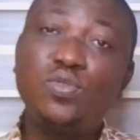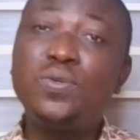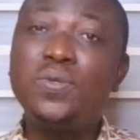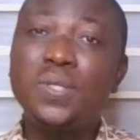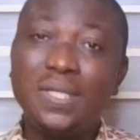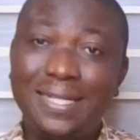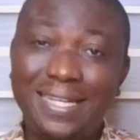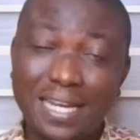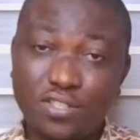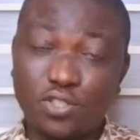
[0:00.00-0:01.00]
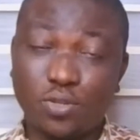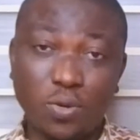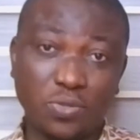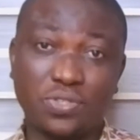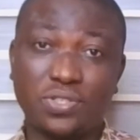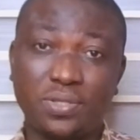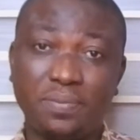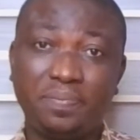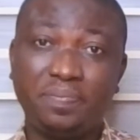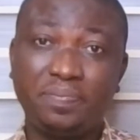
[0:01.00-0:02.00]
to their source.